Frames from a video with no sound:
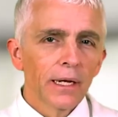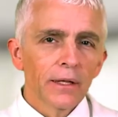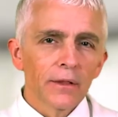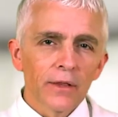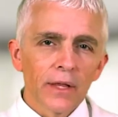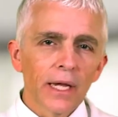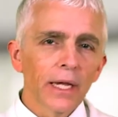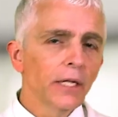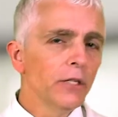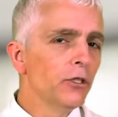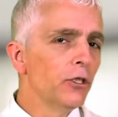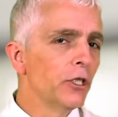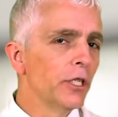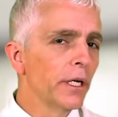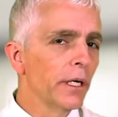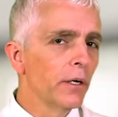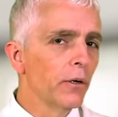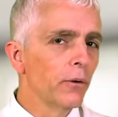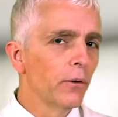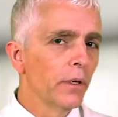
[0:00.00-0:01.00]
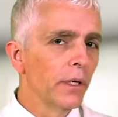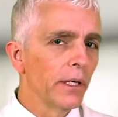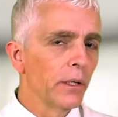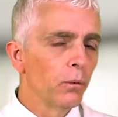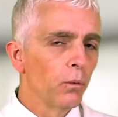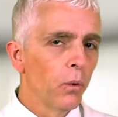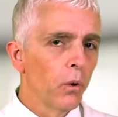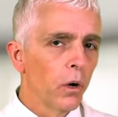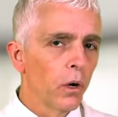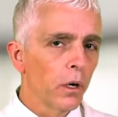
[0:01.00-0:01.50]
they generally
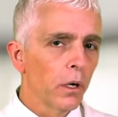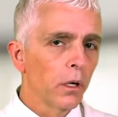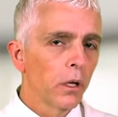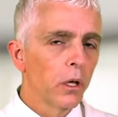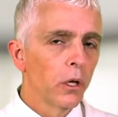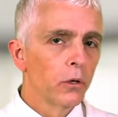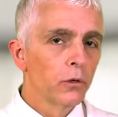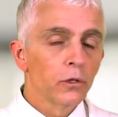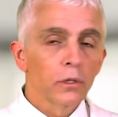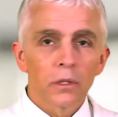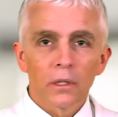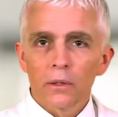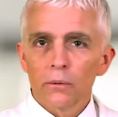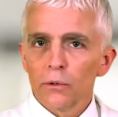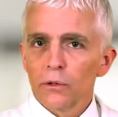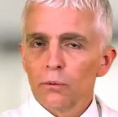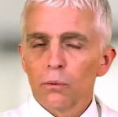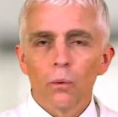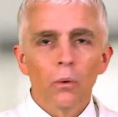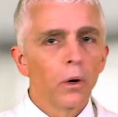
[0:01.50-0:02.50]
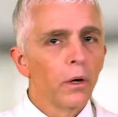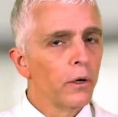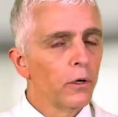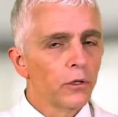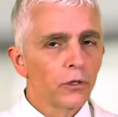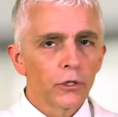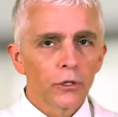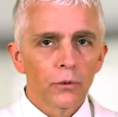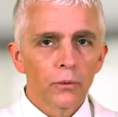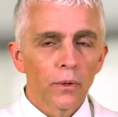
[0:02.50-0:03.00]
work closely with one or
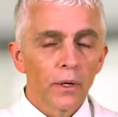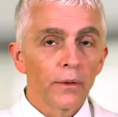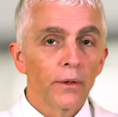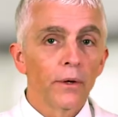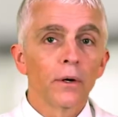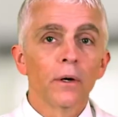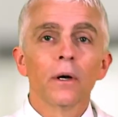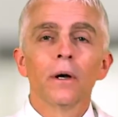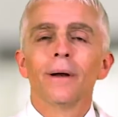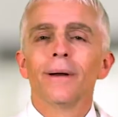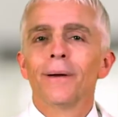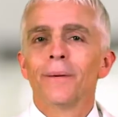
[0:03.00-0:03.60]
two other